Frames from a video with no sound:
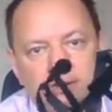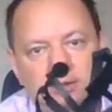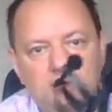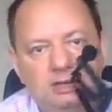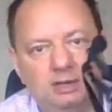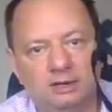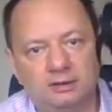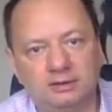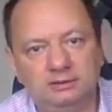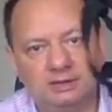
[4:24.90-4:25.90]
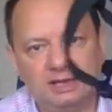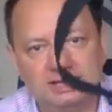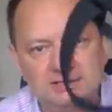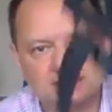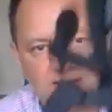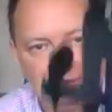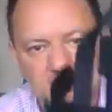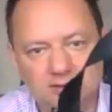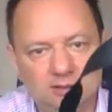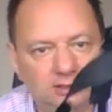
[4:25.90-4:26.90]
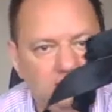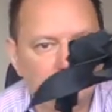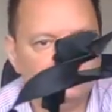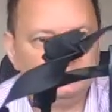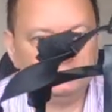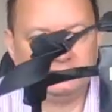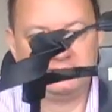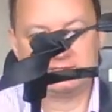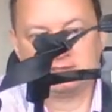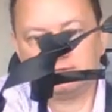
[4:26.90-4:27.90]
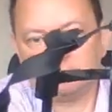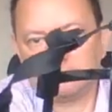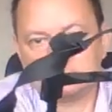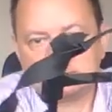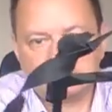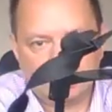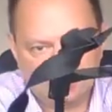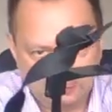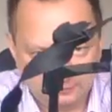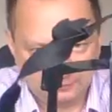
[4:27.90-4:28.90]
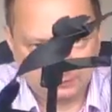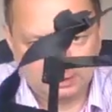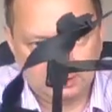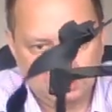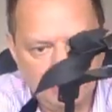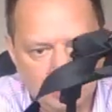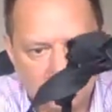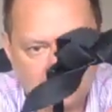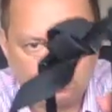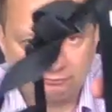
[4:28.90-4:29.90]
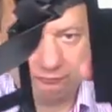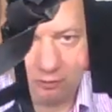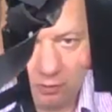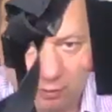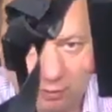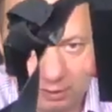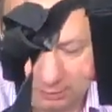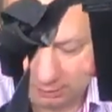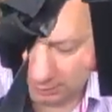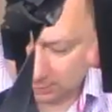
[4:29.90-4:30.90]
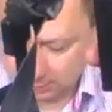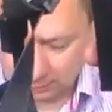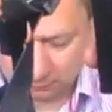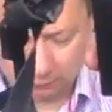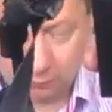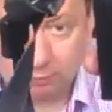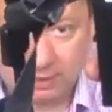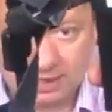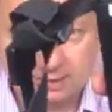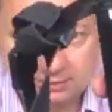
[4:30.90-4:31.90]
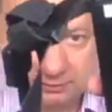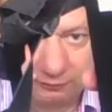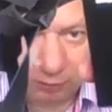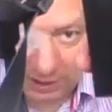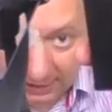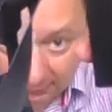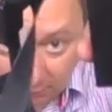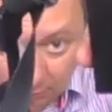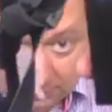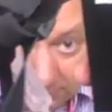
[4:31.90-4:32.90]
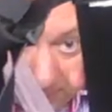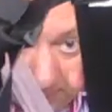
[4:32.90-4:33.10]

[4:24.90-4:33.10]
here in the headset, this is the front side. Here are four parts, 4 electrodes.